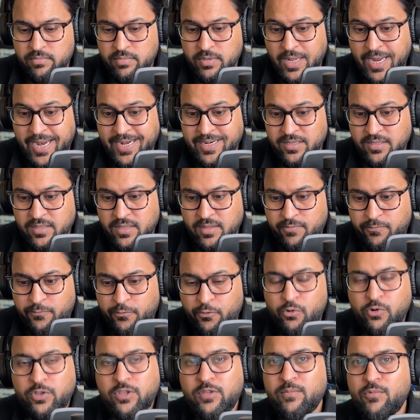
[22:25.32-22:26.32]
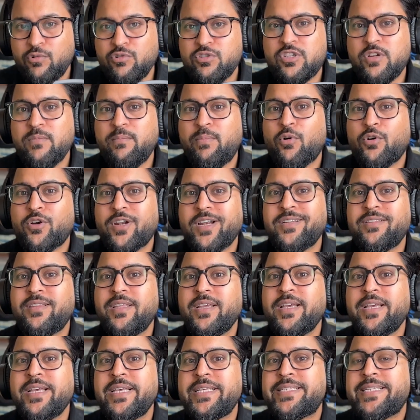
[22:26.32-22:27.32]
and the fourth most important
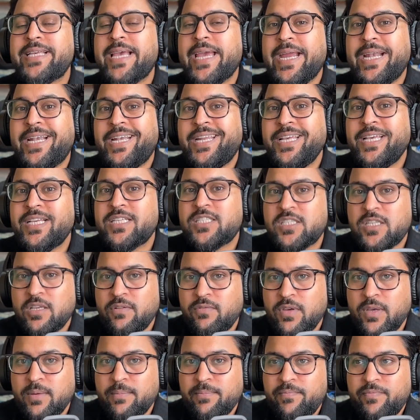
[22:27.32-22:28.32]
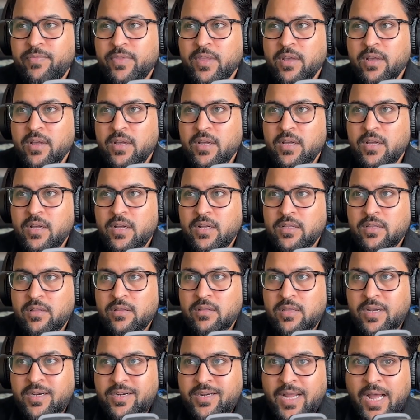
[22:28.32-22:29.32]
thing is ATSCV.
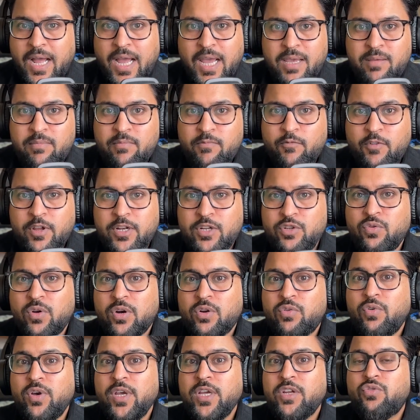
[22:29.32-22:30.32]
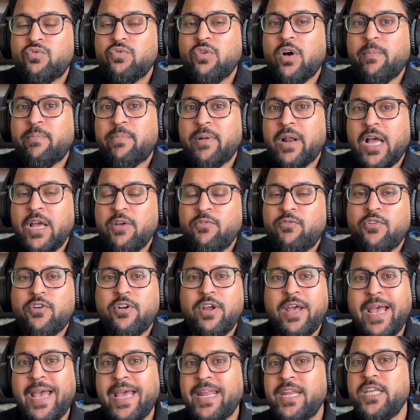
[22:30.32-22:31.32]
The time when you are going to apply
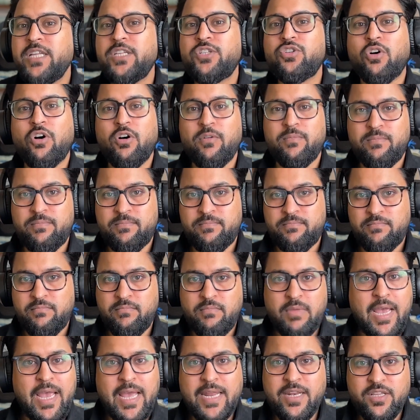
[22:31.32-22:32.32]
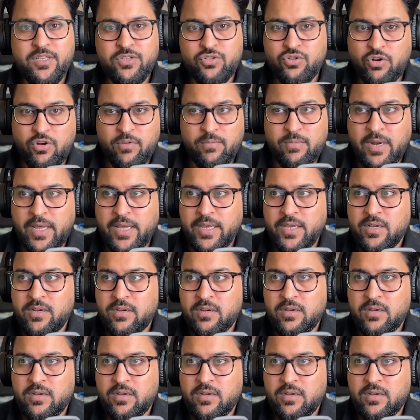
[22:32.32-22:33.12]
for any job like